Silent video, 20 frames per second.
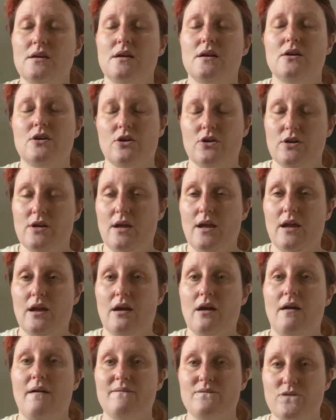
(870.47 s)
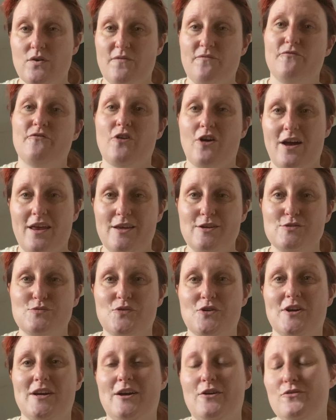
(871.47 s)
hurting from Friday's
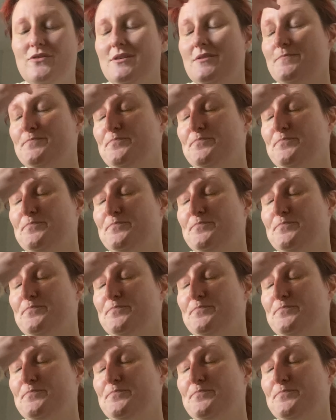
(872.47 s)
workout.